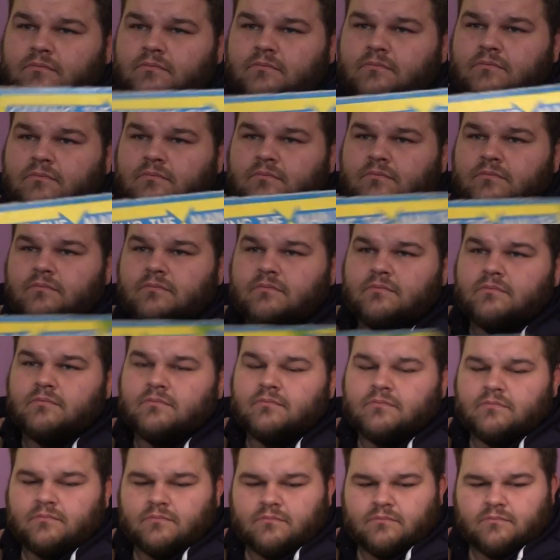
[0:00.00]

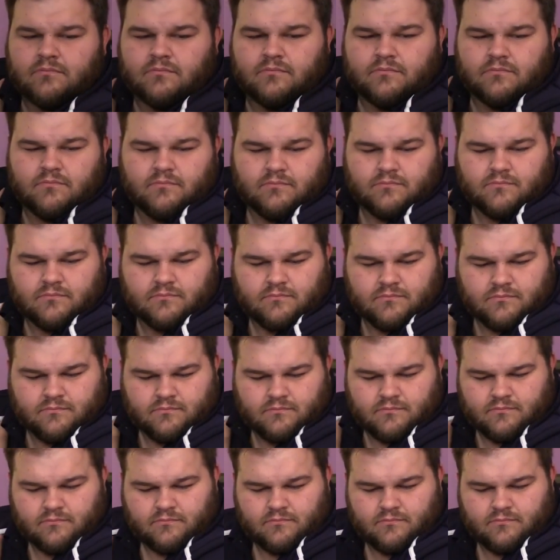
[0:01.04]
The person shown says nothing.